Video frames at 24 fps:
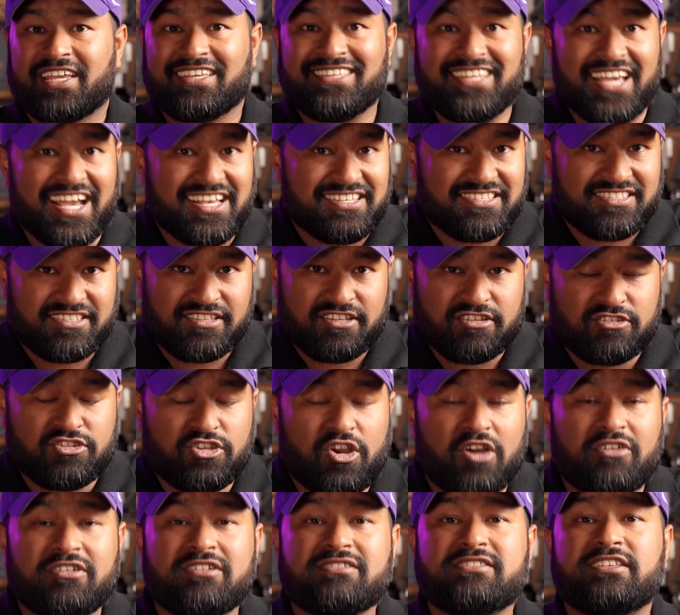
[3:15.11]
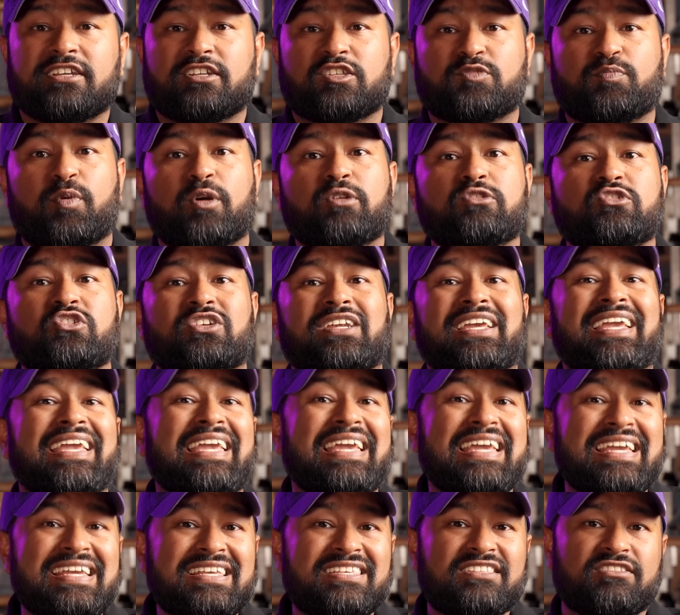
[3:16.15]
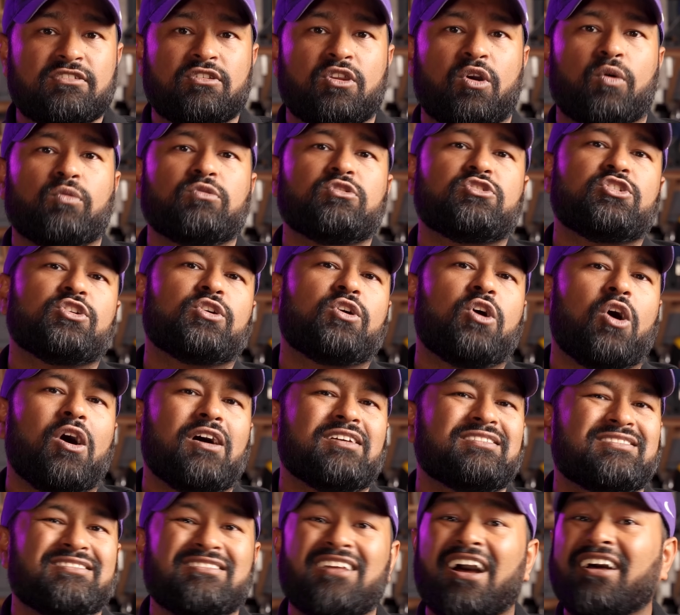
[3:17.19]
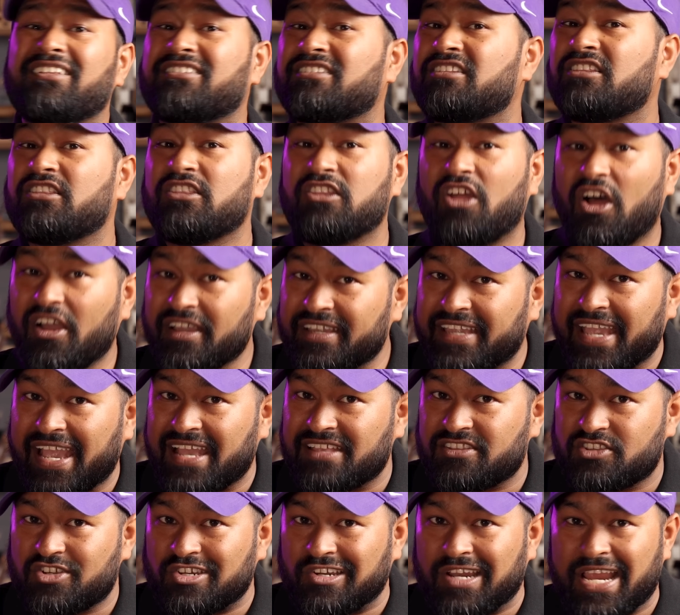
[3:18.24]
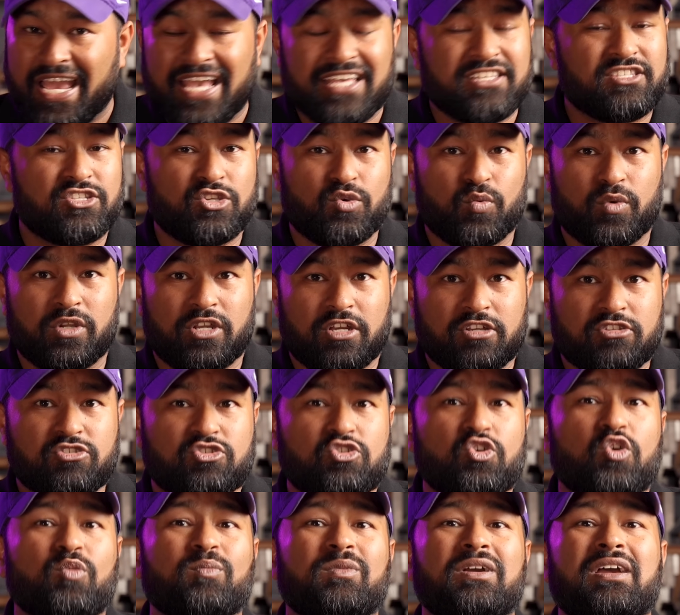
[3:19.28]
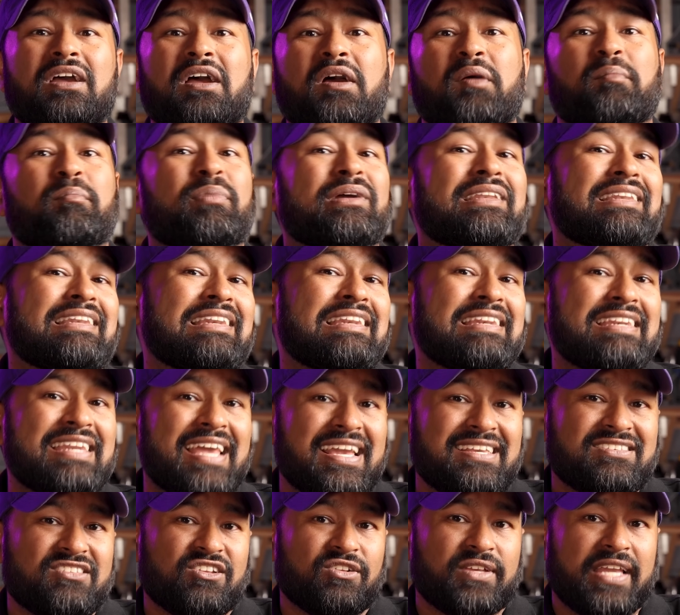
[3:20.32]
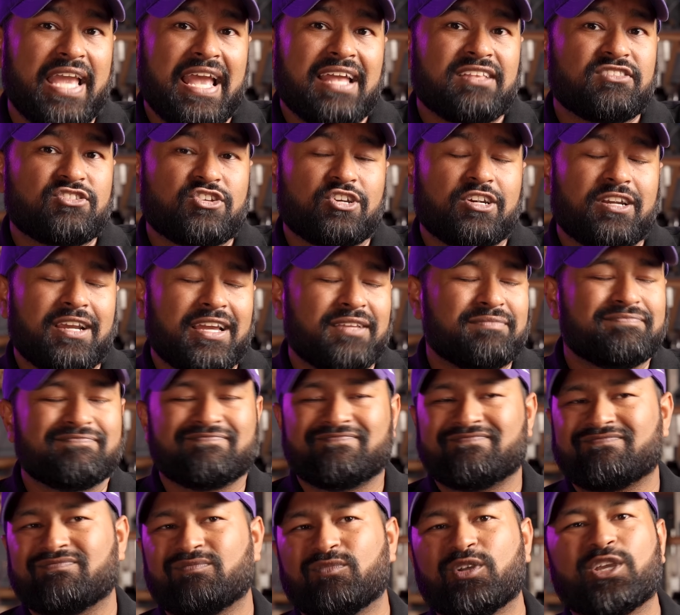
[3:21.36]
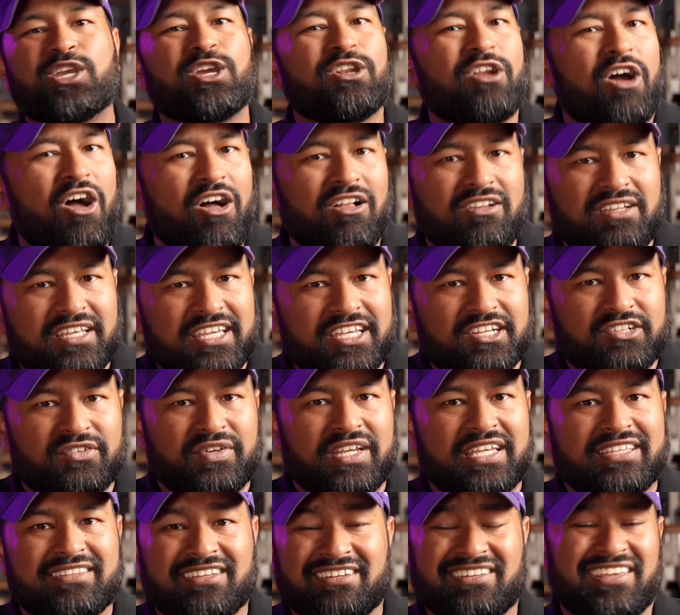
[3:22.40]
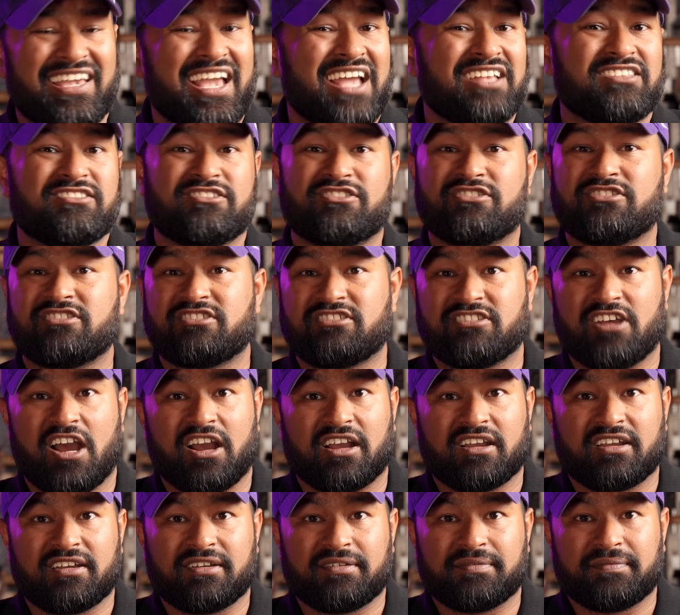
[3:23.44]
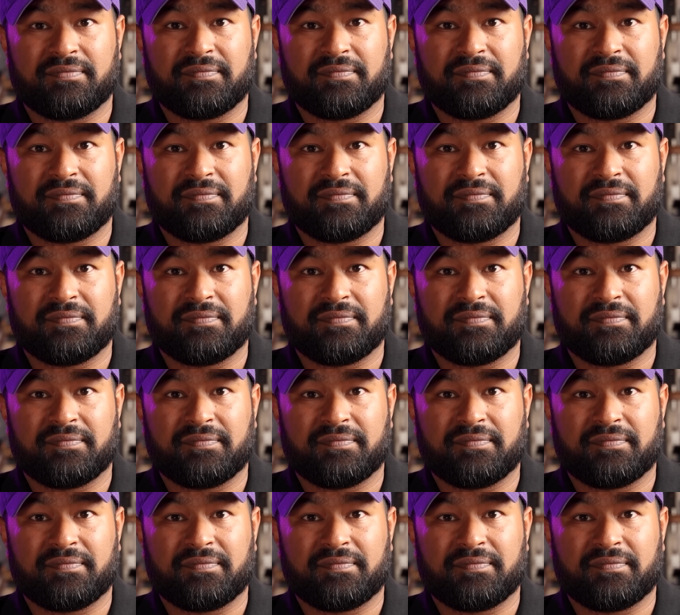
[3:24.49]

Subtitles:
yes, sawdust exposure is known to cause not lung cancer as you would assume, but nasal cancer, and we can all agree that cancers suck.